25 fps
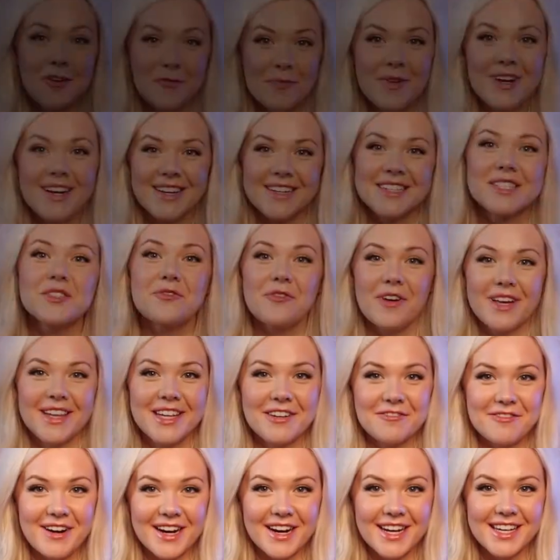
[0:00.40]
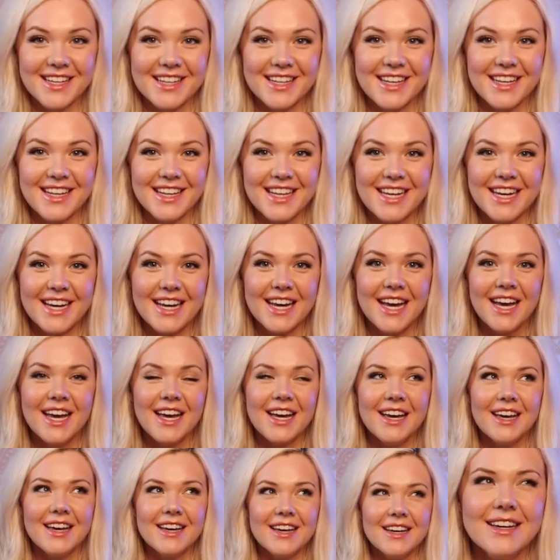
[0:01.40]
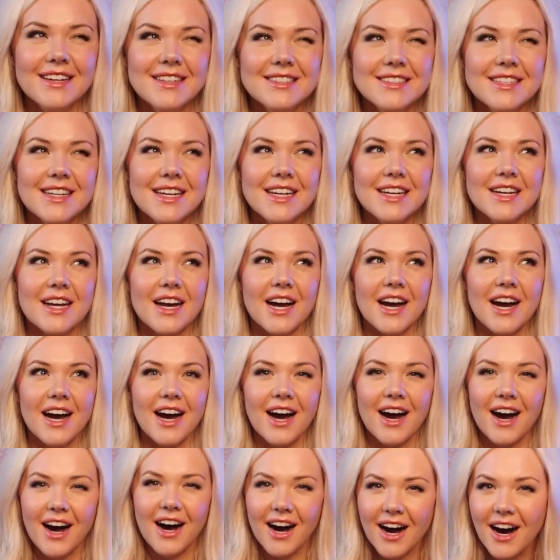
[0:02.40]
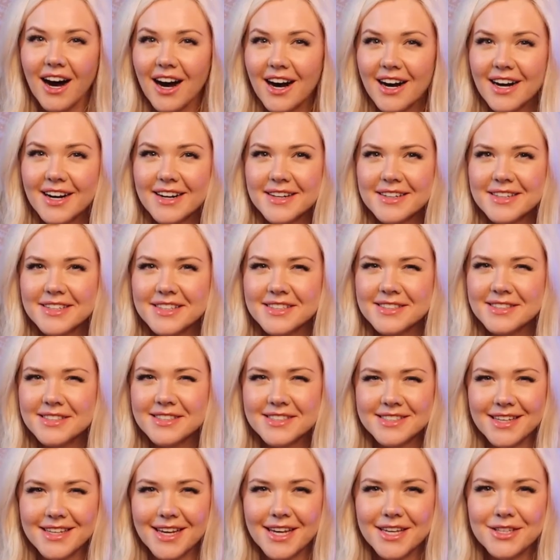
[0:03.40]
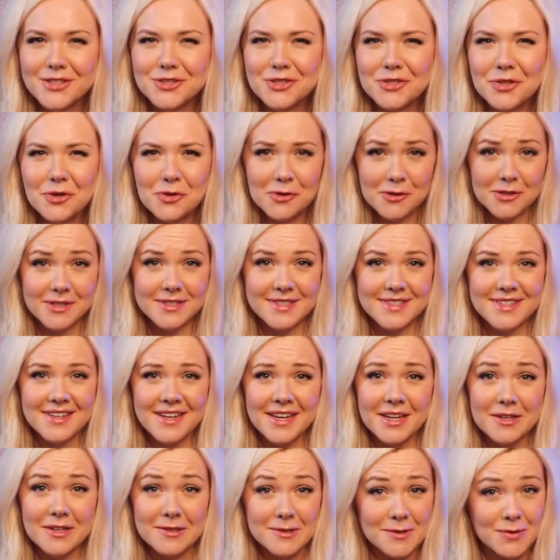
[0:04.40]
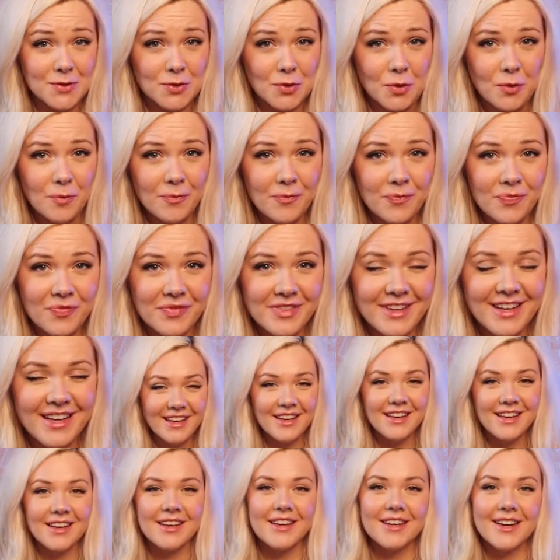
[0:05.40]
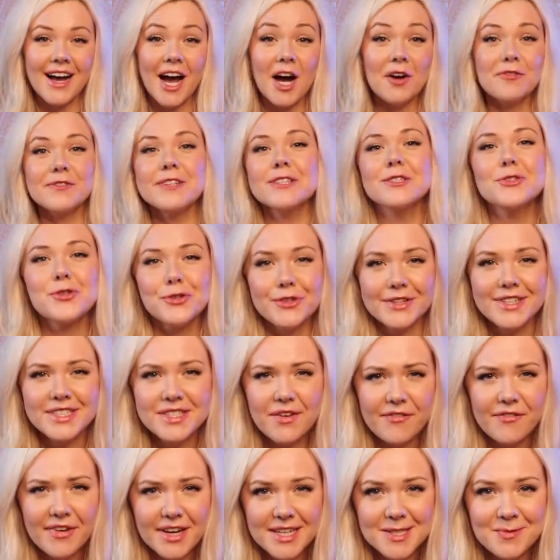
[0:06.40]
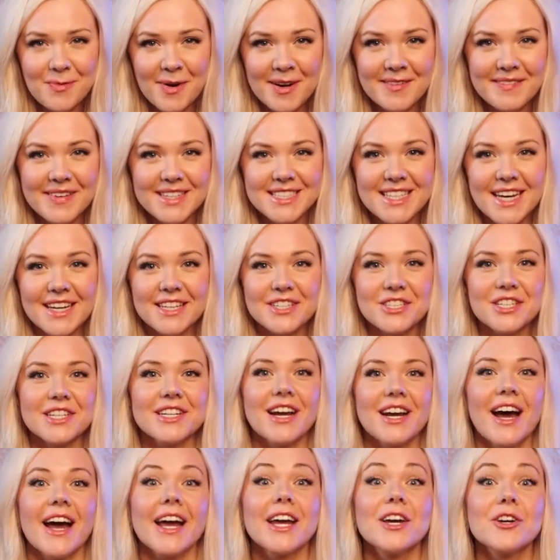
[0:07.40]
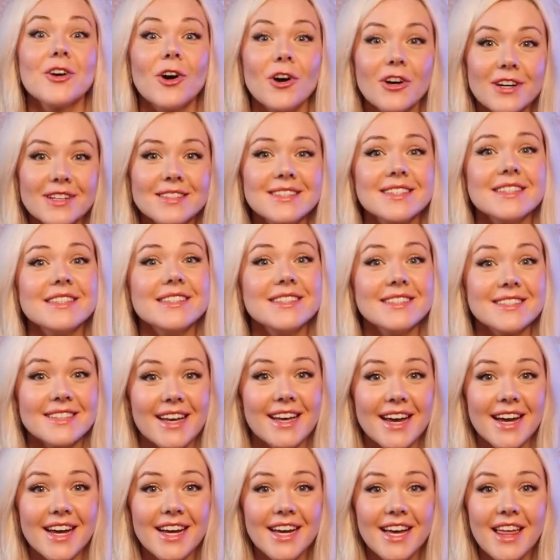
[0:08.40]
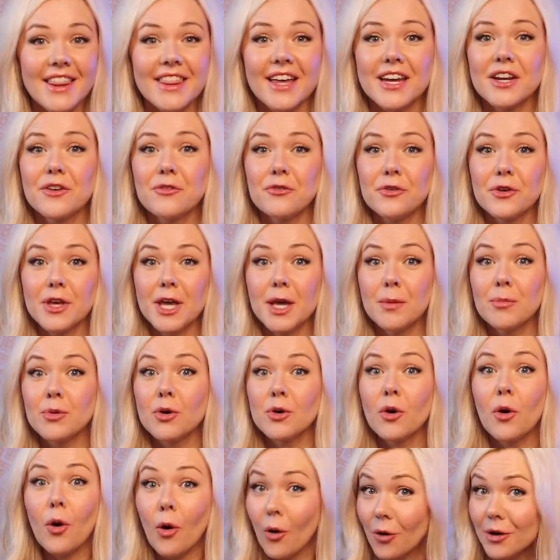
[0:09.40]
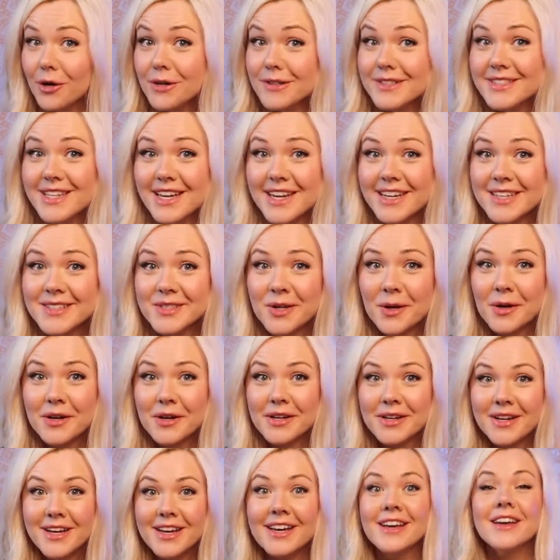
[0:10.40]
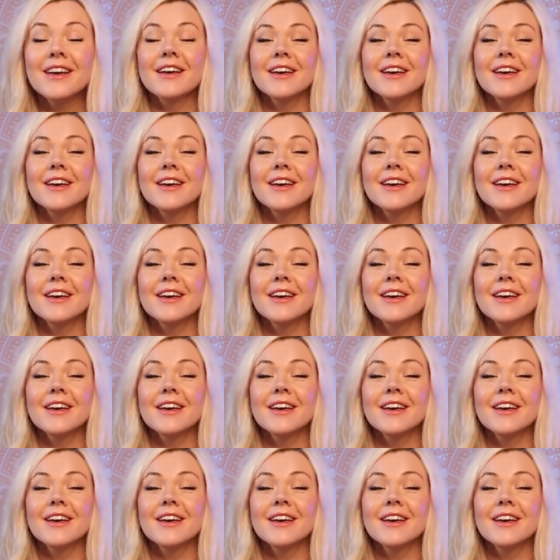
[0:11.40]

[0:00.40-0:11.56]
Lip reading: I've been asked fairly regularly, isn't it hard to teach or learn singing on Zoom? After 2 years of experimentation, I can honestly say that if you keep your auto settings on,